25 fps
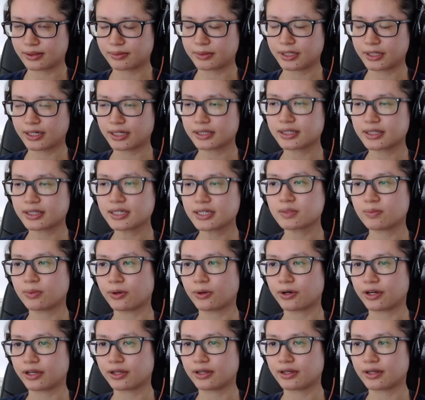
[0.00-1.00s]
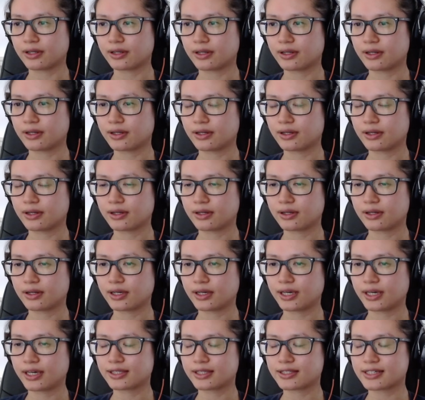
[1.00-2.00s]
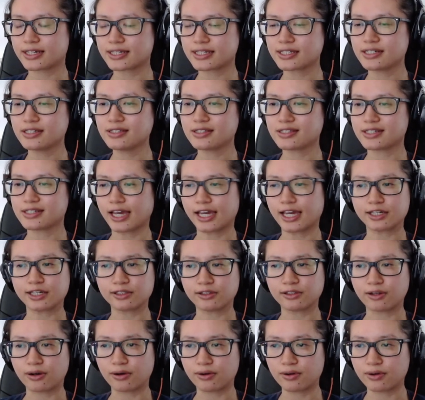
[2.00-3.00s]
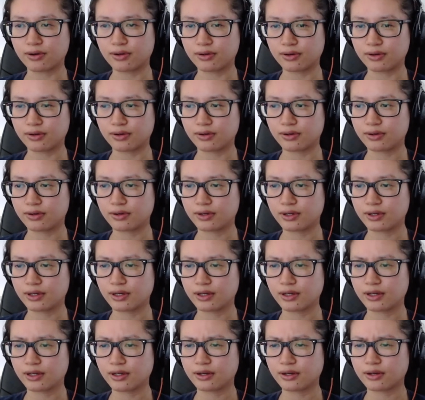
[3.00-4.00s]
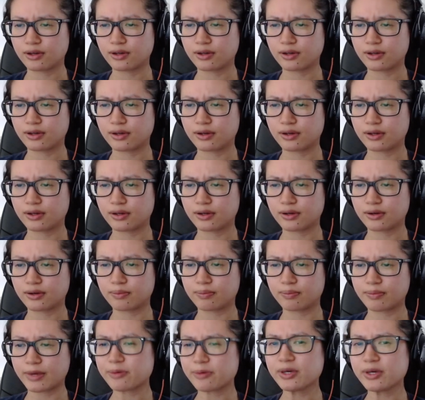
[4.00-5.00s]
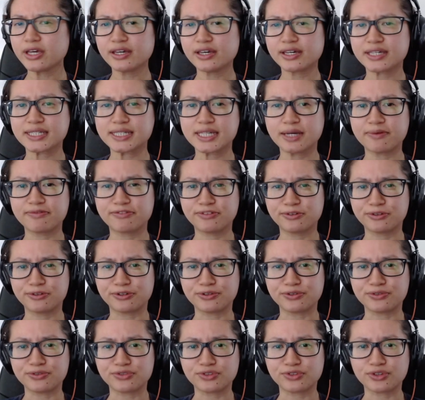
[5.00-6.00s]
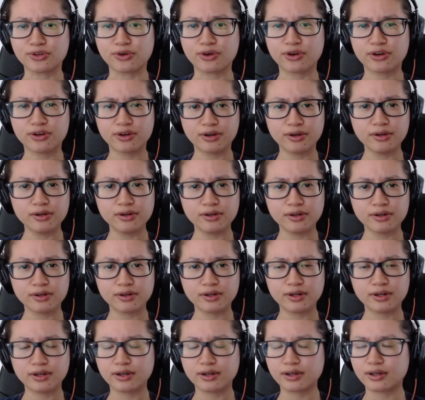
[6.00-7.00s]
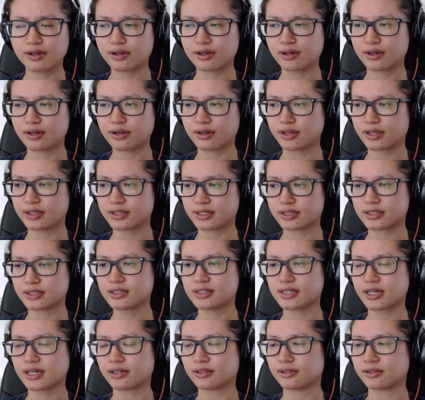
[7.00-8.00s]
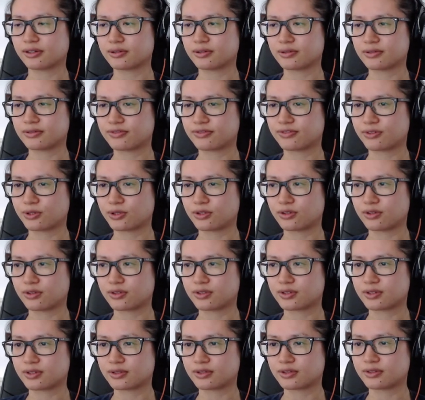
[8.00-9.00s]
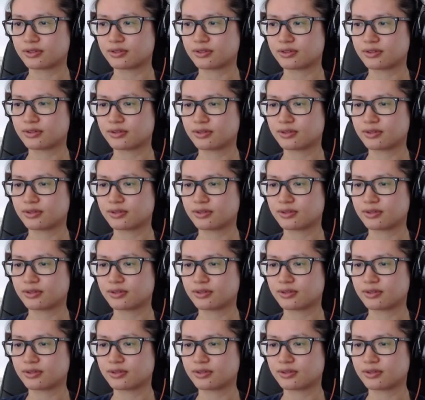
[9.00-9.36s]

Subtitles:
mean, at this point, it doesn't take long, maybe except for Zircon, it doesn't take long for you to